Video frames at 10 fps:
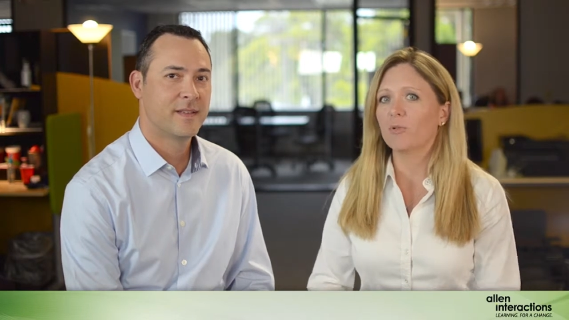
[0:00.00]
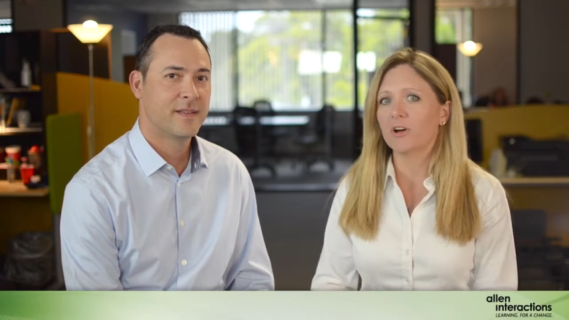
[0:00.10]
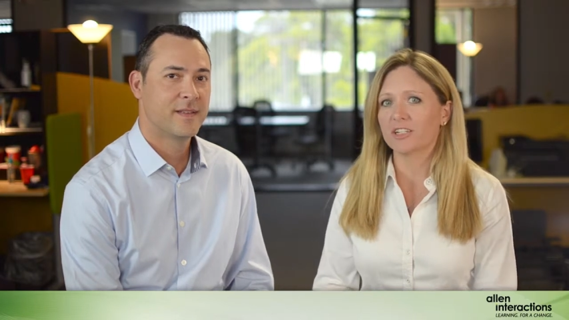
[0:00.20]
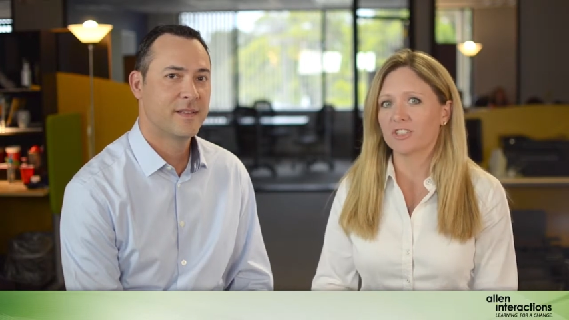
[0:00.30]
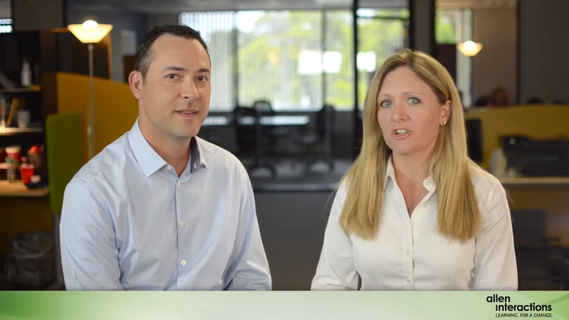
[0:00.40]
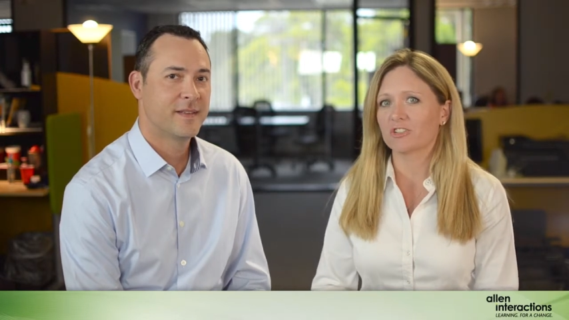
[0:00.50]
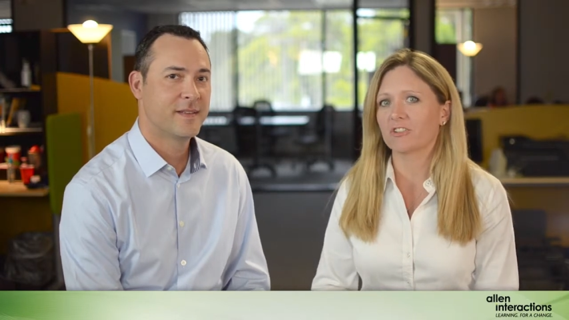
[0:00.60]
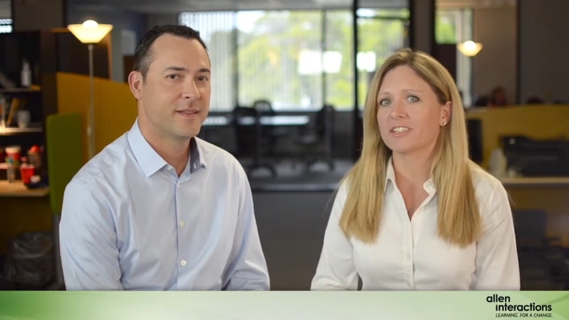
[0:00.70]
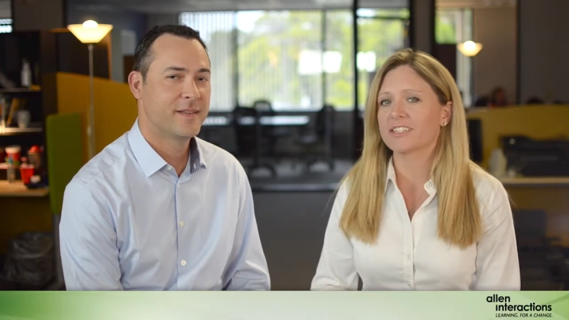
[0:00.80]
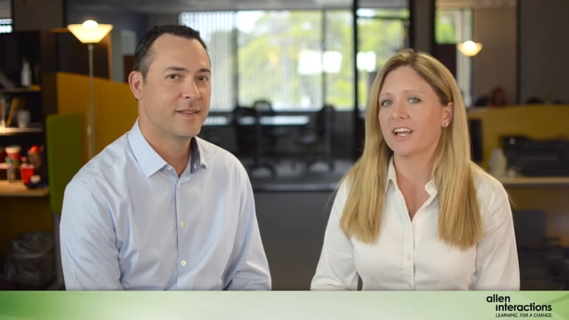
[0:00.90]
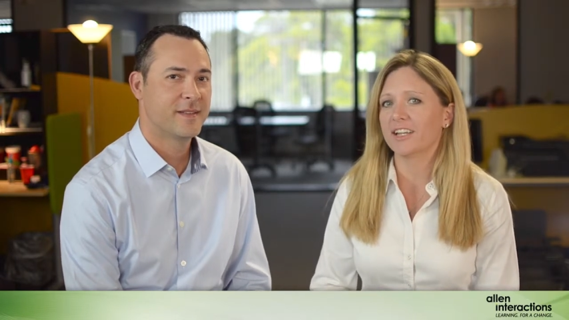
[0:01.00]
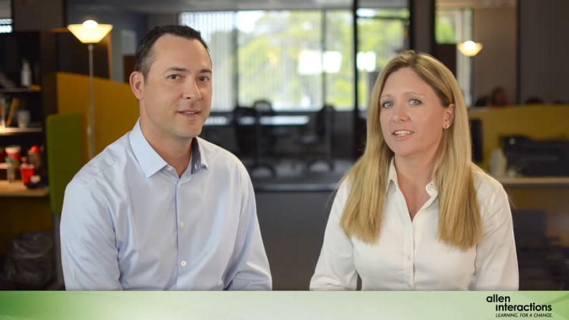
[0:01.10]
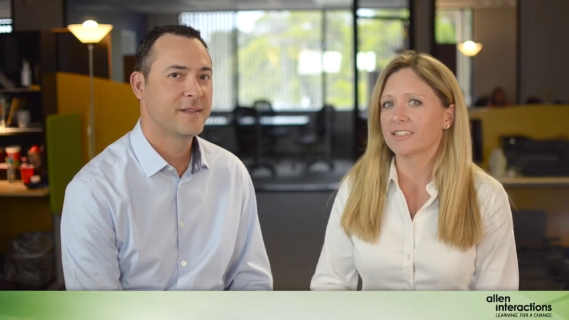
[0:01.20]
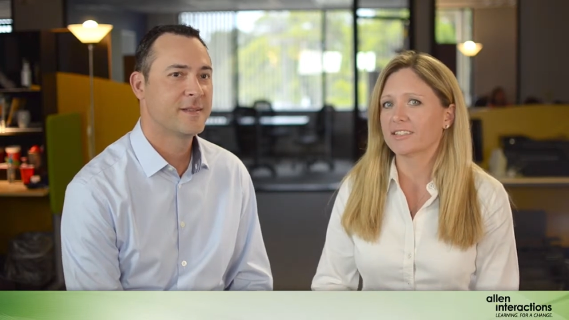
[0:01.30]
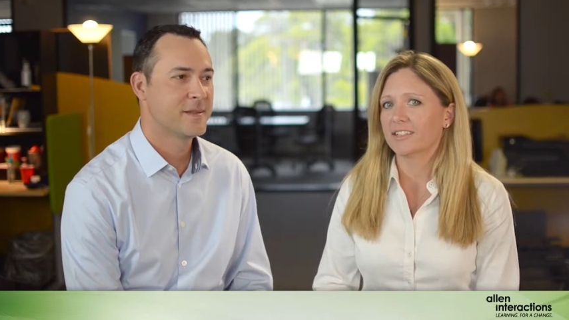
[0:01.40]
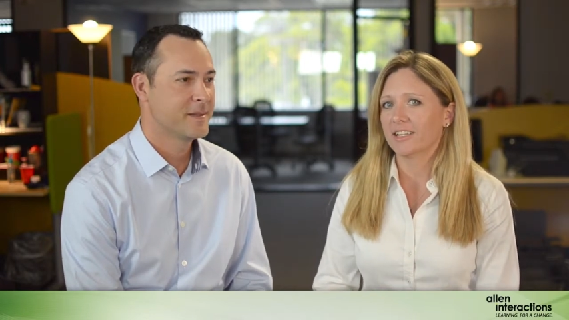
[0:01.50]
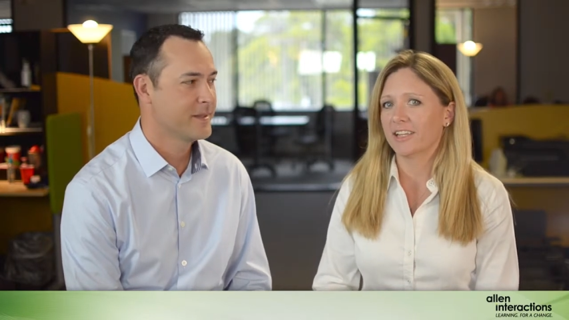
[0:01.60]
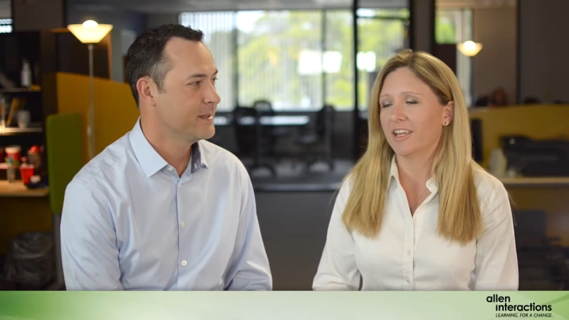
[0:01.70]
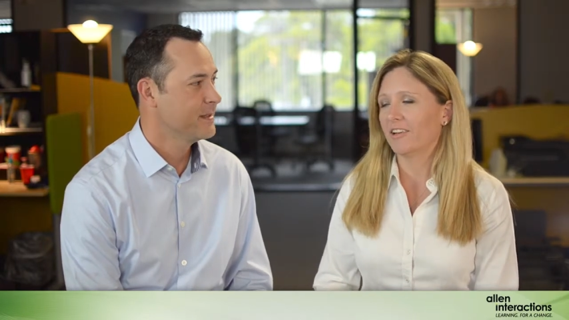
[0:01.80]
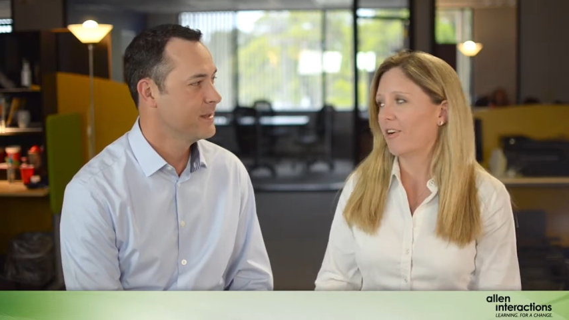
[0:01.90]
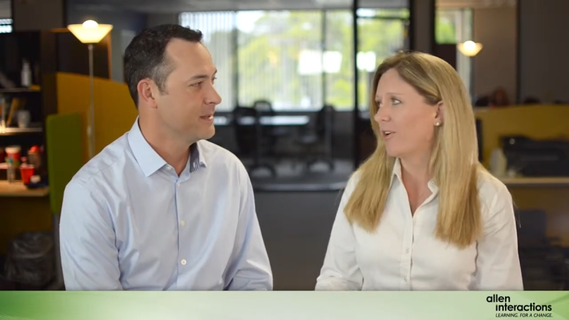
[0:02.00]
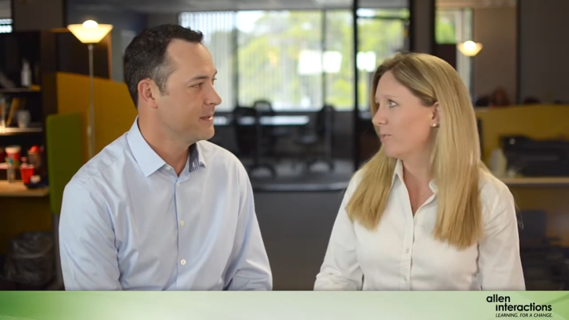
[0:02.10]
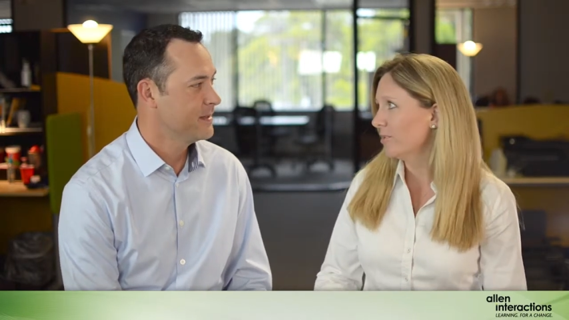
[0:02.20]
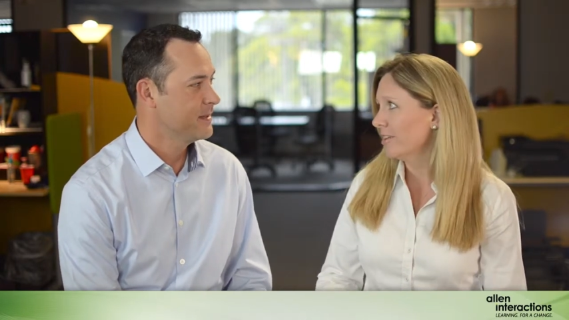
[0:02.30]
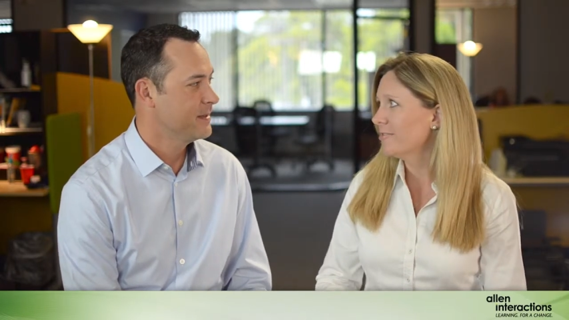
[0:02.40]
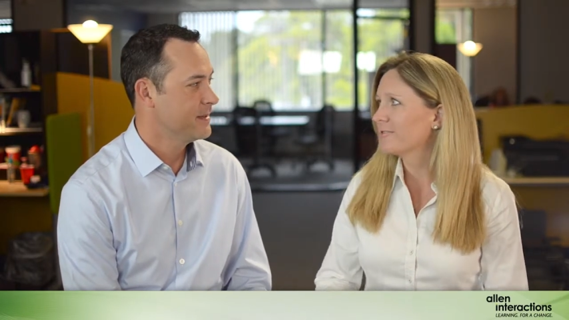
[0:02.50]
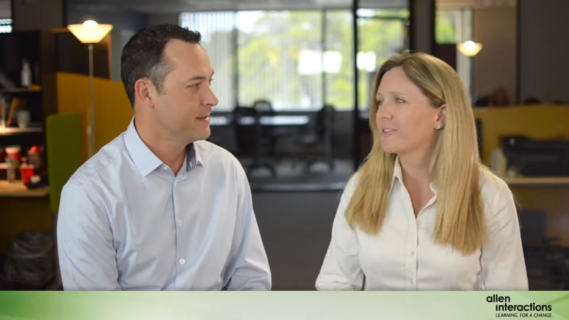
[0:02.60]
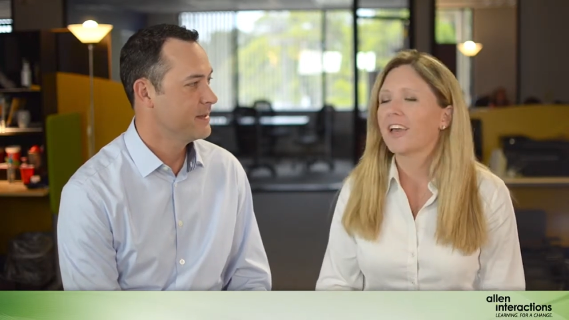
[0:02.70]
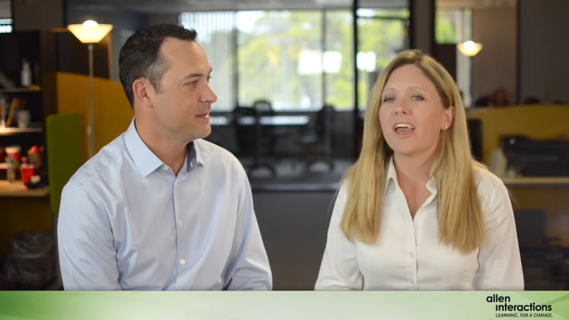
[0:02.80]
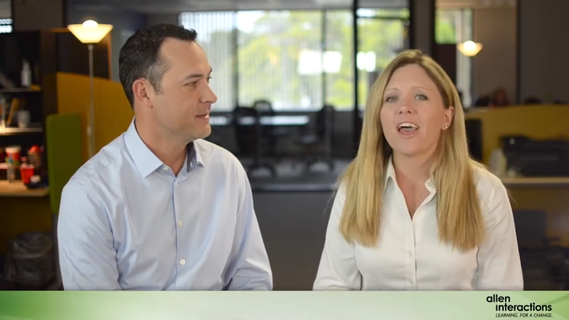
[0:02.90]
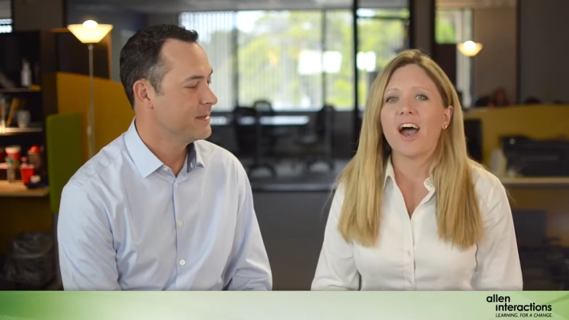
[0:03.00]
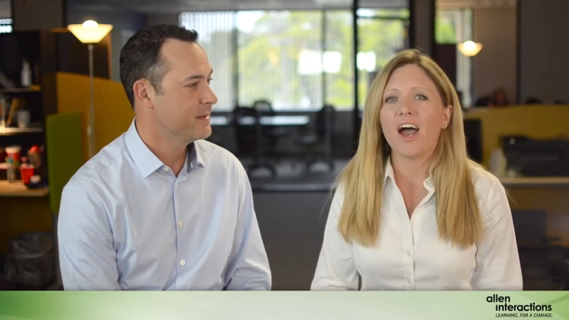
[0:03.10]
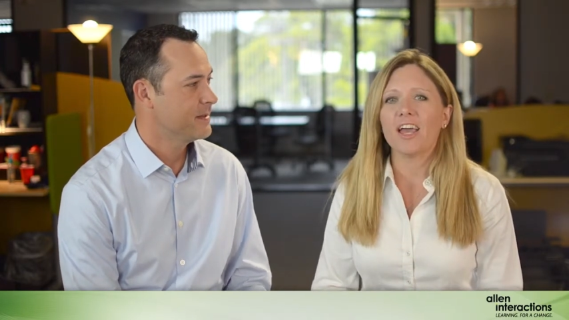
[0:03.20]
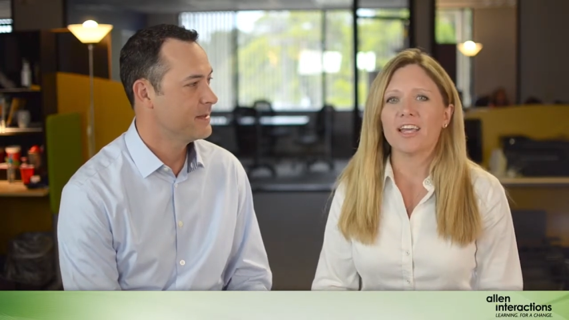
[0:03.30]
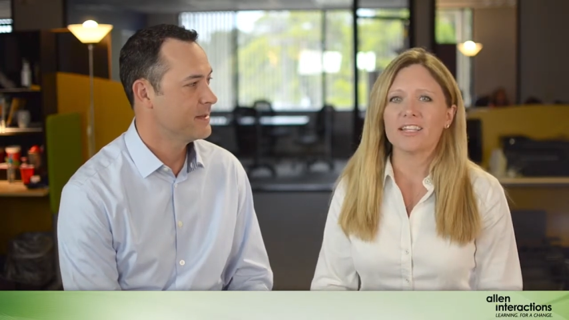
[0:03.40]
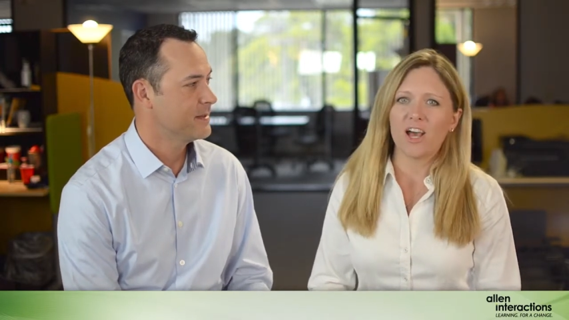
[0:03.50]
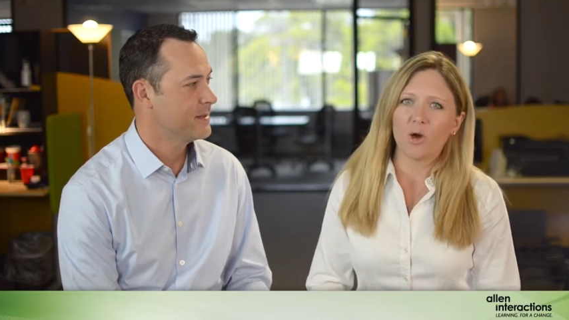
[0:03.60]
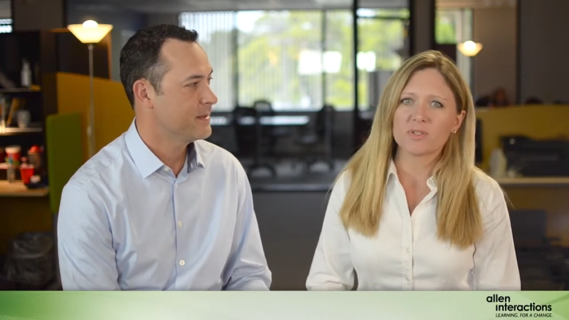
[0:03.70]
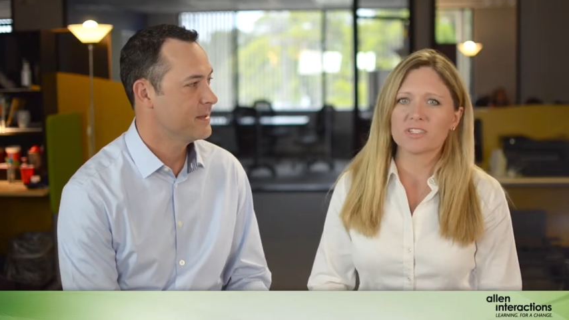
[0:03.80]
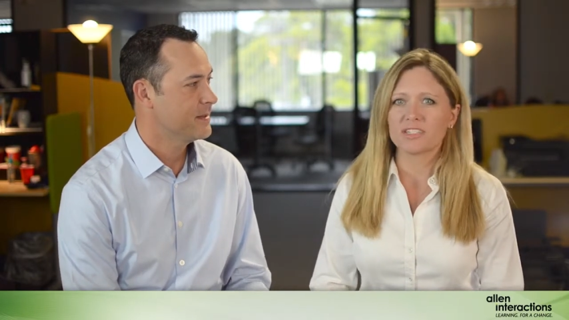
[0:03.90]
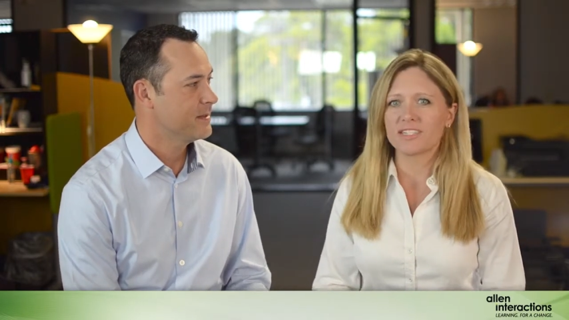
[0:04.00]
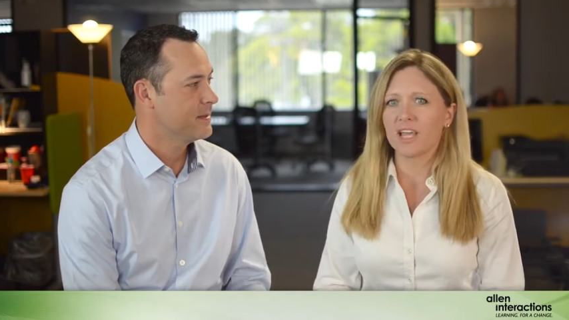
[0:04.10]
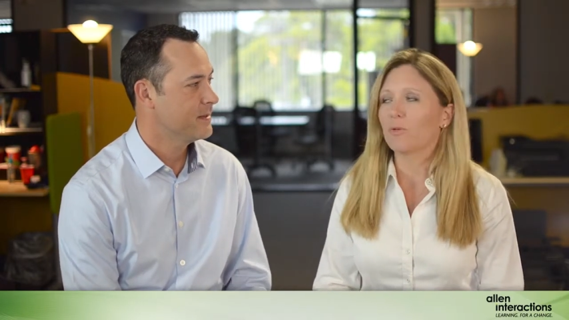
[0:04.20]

Speaker 1: what instructional design is in our belief, it helps to say